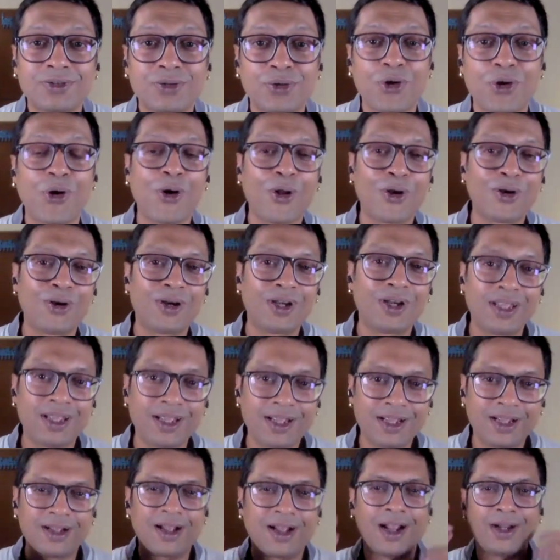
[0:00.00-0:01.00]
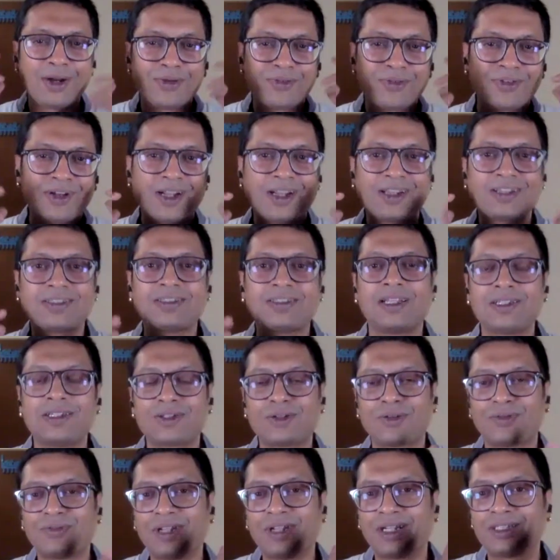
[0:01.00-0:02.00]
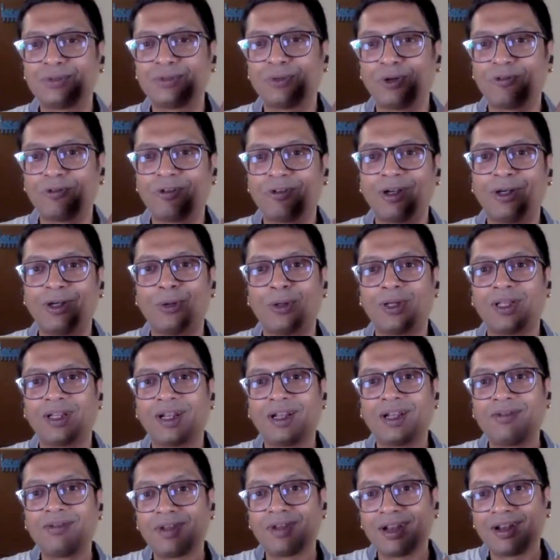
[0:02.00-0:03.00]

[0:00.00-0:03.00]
So you already kind of get a sense of that's what we're doing, right?